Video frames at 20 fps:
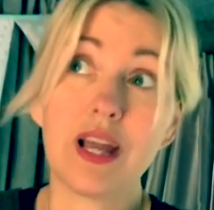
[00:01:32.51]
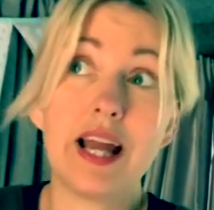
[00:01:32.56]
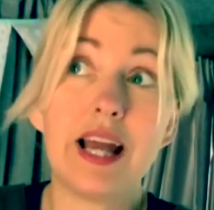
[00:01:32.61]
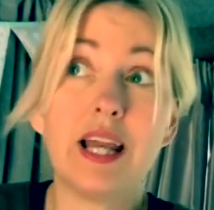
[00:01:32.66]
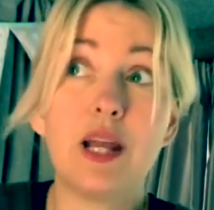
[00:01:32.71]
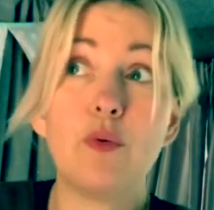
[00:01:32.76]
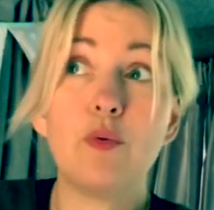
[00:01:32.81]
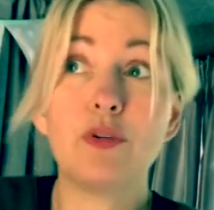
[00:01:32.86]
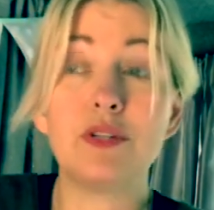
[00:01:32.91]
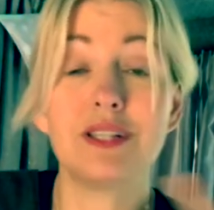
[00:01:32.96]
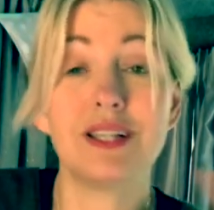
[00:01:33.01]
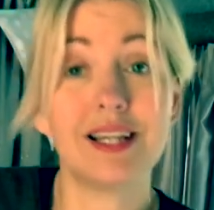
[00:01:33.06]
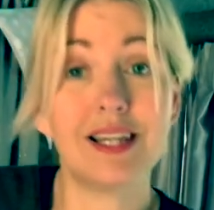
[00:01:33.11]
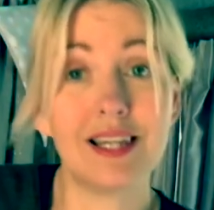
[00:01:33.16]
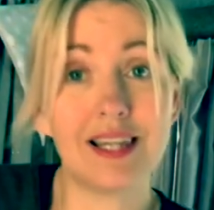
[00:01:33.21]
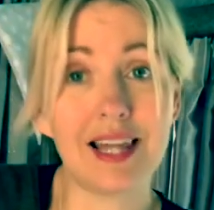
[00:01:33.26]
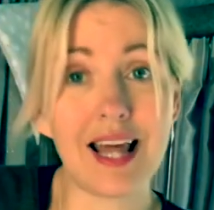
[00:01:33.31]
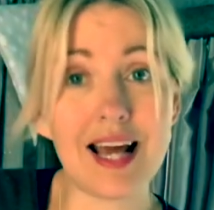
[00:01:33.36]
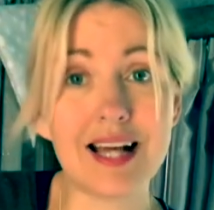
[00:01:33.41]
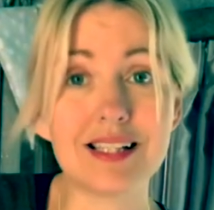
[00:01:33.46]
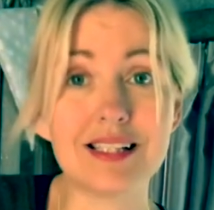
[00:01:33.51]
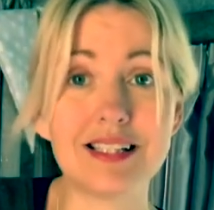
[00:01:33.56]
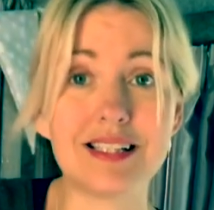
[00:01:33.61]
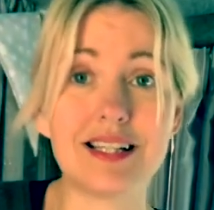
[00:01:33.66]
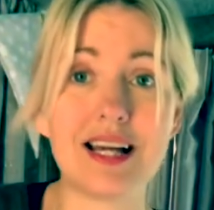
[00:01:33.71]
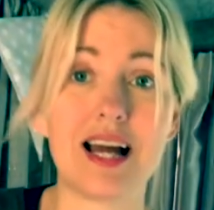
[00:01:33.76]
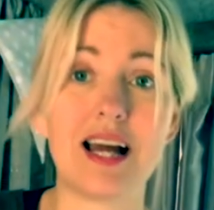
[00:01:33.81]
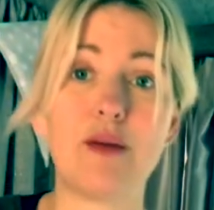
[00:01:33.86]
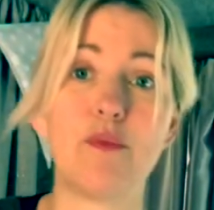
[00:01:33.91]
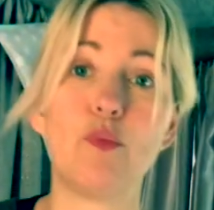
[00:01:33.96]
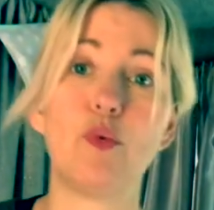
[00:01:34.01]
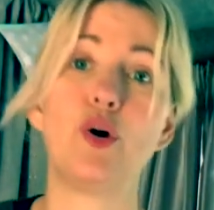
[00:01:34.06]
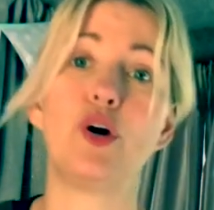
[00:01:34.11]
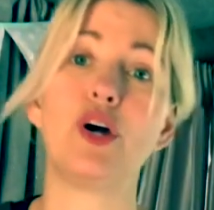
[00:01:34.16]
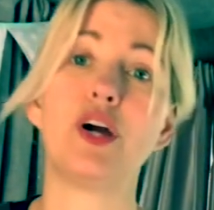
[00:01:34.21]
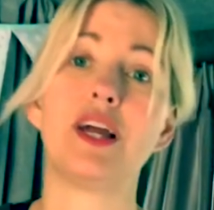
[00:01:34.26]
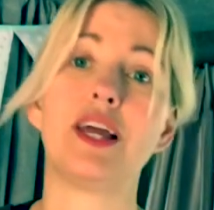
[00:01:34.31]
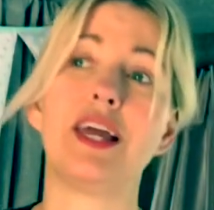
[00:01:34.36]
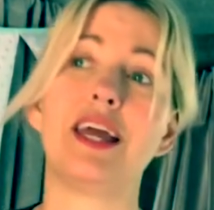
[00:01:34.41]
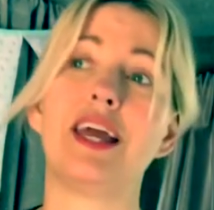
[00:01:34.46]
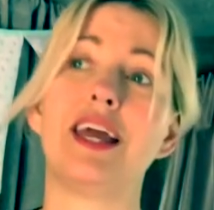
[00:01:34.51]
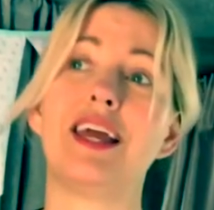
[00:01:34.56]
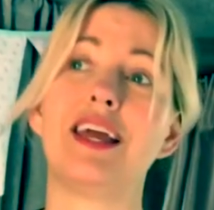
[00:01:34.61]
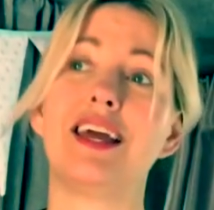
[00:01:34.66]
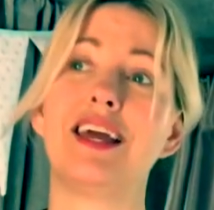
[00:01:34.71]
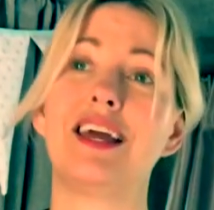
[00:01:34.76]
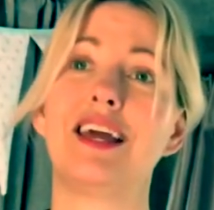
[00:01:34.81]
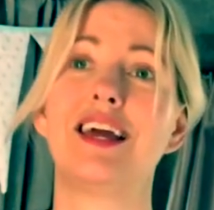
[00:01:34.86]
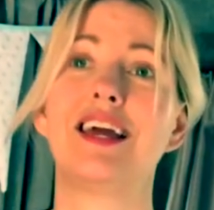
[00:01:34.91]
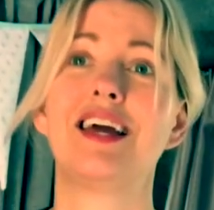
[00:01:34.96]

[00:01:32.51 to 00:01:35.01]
and I wanted less time working